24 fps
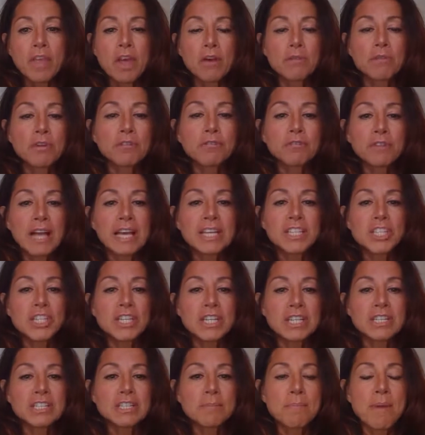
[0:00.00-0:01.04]

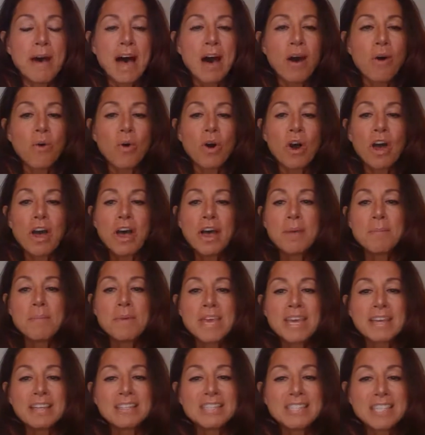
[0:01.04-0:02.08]
Reflection is about
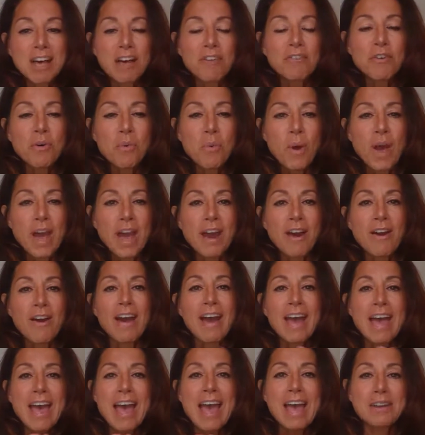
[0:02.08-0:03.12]
being
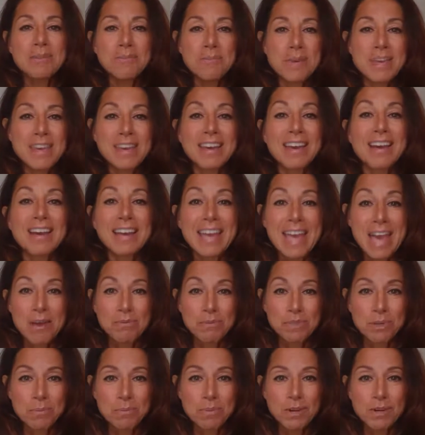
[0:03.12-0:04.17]
self-aware and being
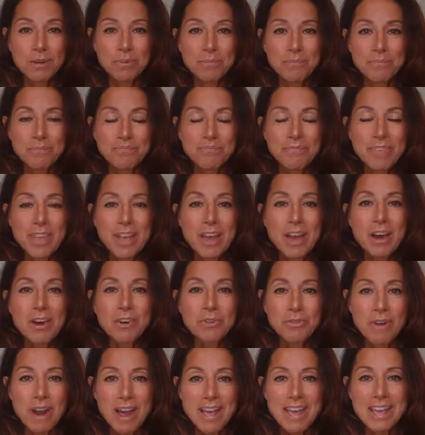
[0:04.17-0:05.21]
accountable.
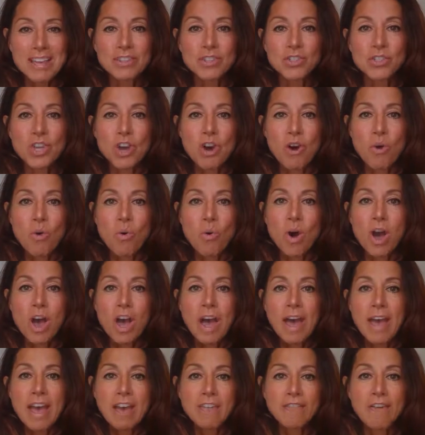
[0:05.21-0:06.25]
Right? So
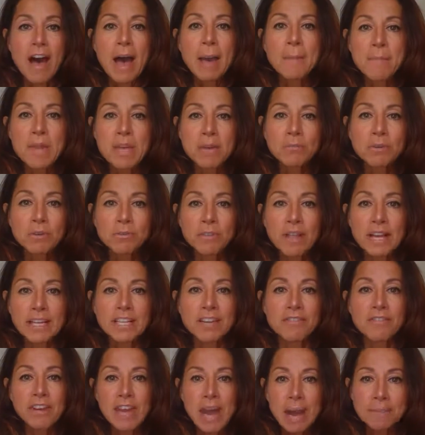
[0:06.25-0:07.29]
if I'm being
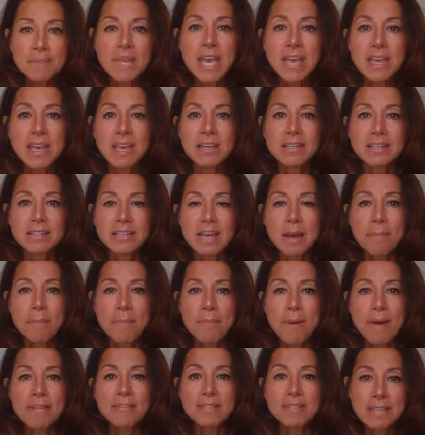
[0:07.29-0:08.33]
reflective and I'm taking a step
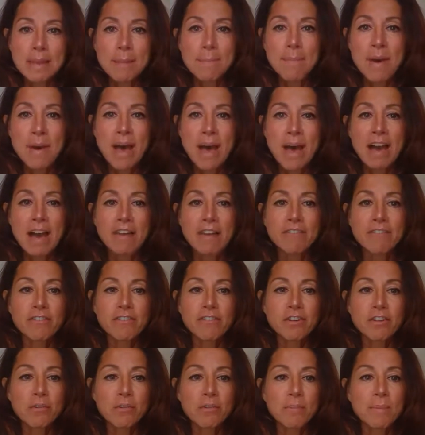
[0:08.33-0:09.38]
back from
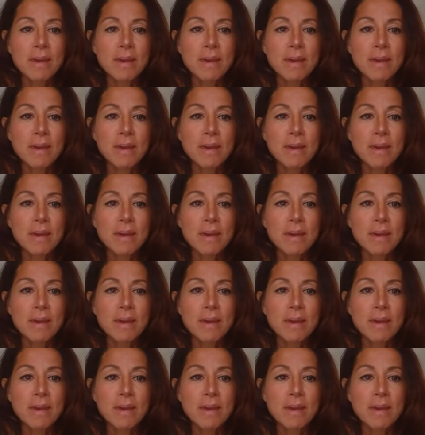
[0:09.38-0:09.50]
myself,